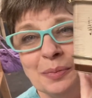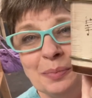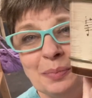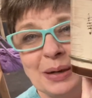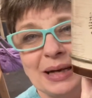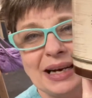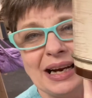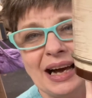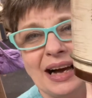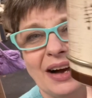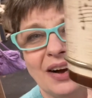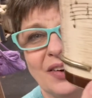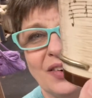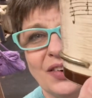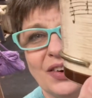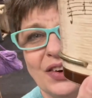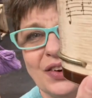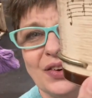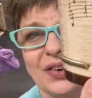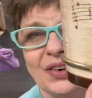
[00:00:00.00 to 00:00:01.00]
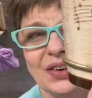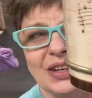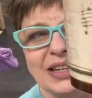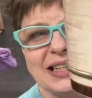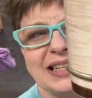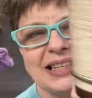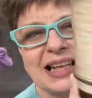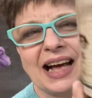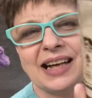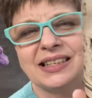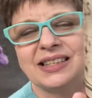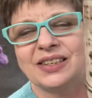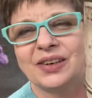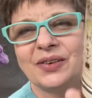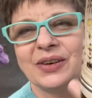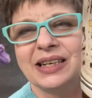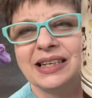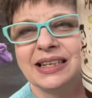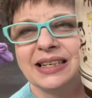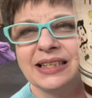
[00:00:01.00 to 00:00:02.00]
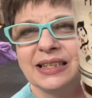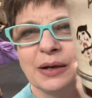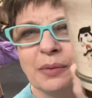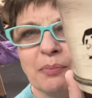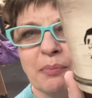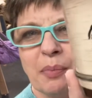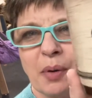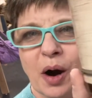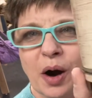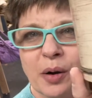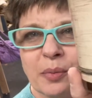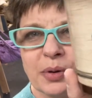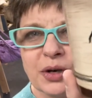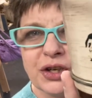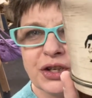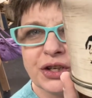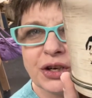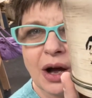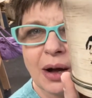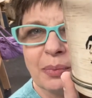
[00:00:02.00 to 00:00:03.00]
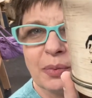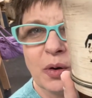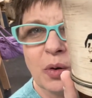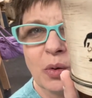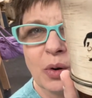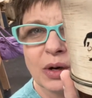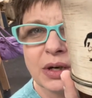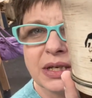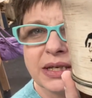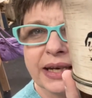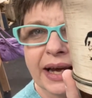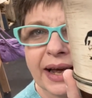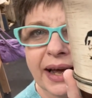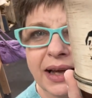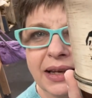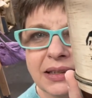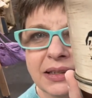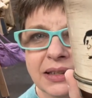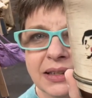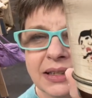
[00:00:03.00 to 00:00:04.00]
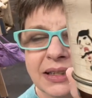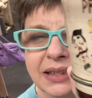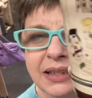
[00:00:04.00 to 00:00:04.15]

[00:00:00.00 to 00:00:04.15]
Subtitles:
But how cool is that? So it is a barbershop quartet